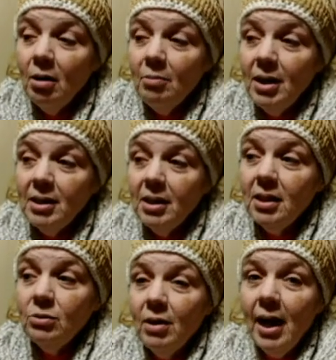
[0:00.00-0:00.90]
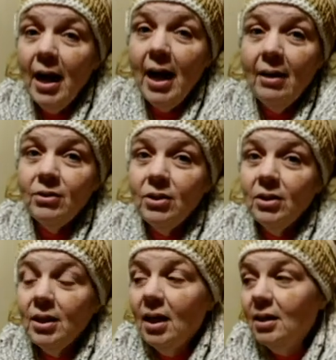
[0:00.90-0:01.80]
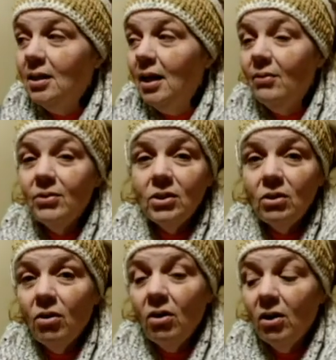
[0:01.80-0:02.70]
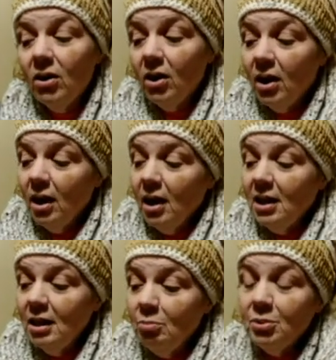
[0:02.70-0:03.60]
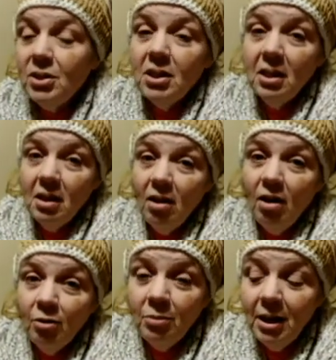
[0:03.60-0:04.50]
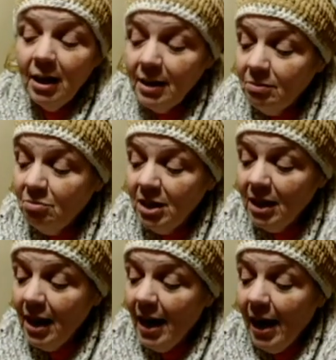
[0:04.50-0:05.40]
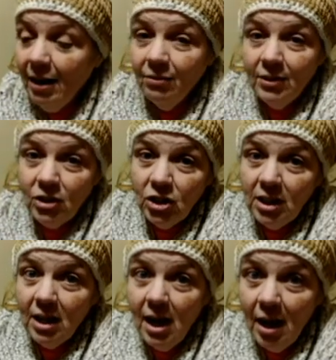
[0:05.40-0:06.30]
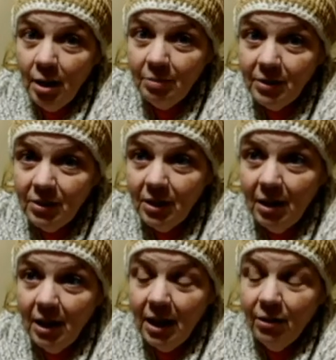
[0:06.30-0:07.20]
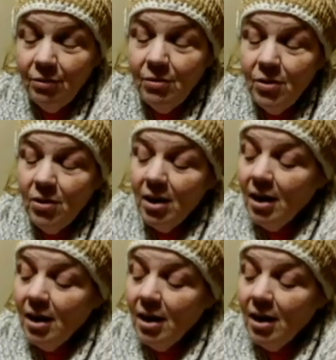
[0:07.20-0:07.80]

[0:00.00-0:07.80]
message right after, and I was laughing so hard. And then Priscilla called me, and I was mid laugh, and she got a uh, earful.